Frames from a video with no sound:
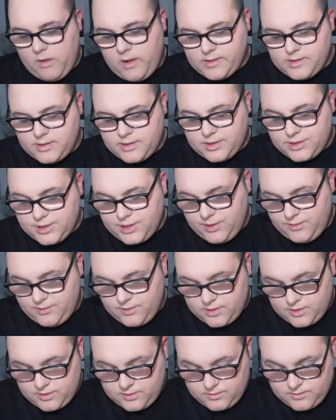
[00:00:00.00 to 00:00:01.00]
It's in this cute
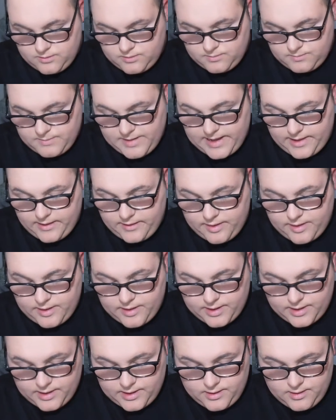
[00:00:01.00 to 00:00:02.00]
little palette
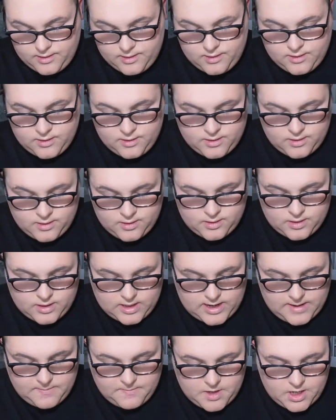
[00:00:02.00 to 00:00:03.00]
thing.
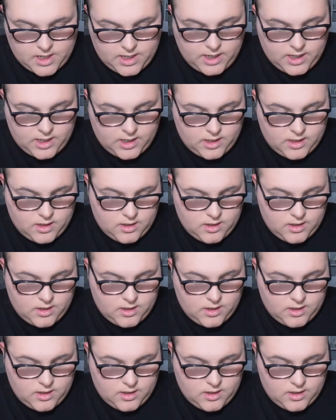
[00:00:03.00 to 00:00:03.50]
I can't